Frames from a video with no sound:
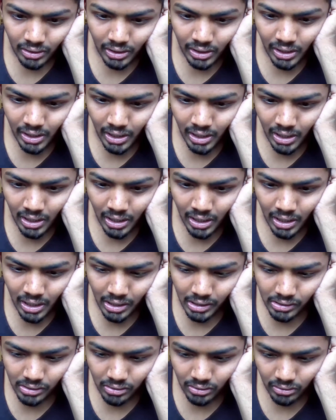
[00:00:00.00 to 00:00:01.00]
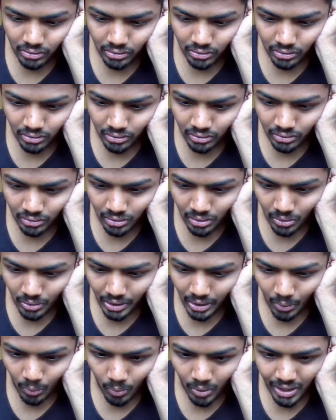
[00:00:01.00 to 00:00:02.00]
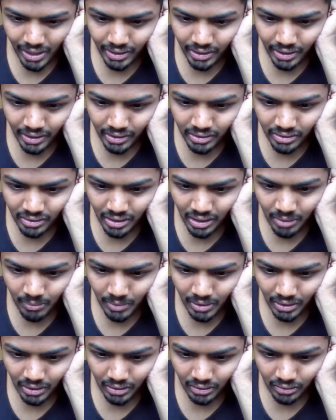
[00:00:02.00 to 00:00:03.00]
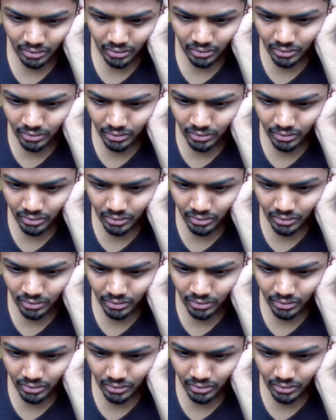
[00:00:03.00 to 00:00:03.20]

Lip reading: Kyaku. Okay, why are they screaming?